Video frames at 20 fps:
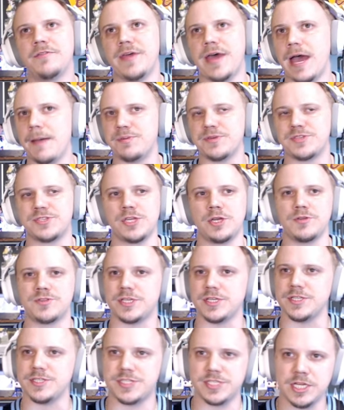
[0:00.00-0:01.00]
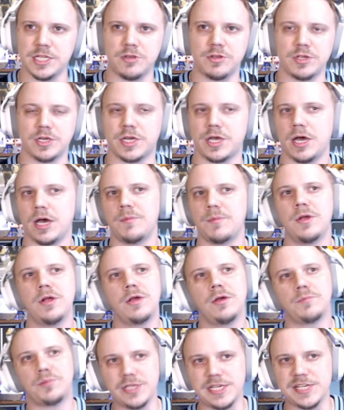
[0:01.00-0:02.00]
the episodes continue to come.
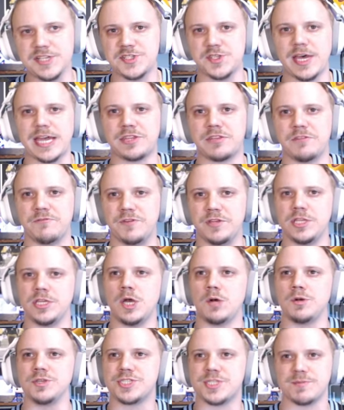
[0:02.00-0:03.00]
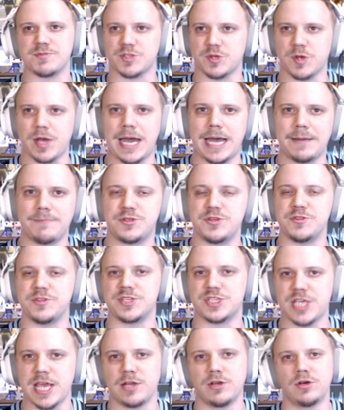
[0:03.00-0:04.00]
Please like the video and subscribe to the
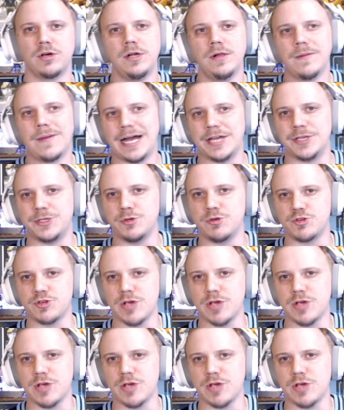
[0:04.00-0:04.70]
channel. I do